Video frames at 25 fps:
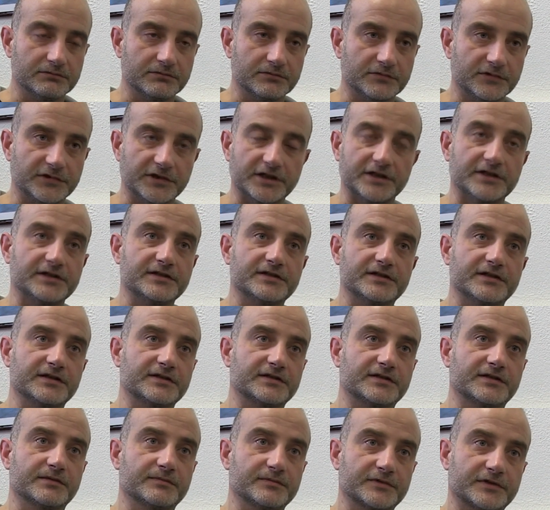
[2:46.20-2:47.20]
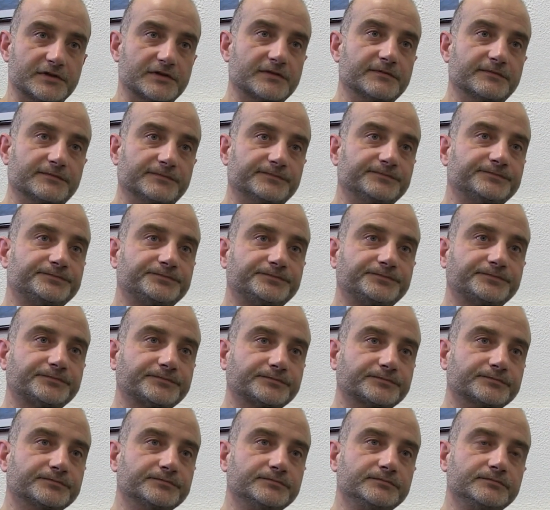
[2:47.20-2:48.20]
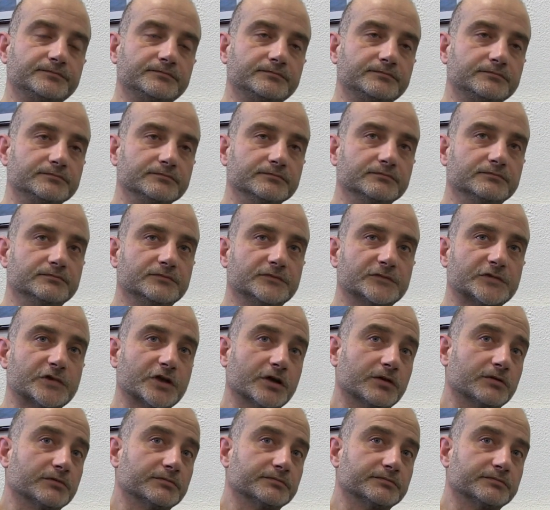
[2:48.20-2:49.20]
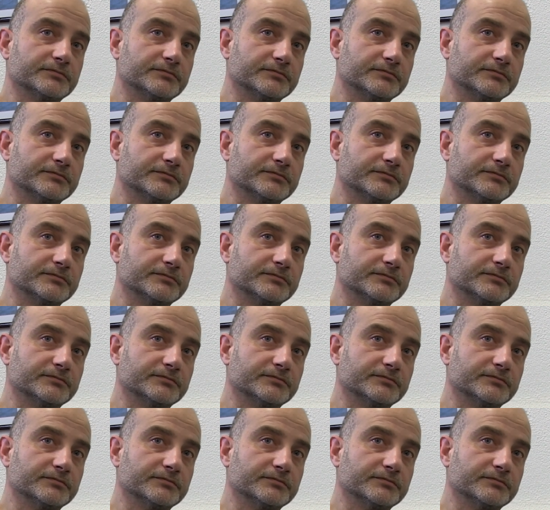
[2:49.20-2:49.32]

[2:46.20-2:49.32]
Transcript: these systems? So,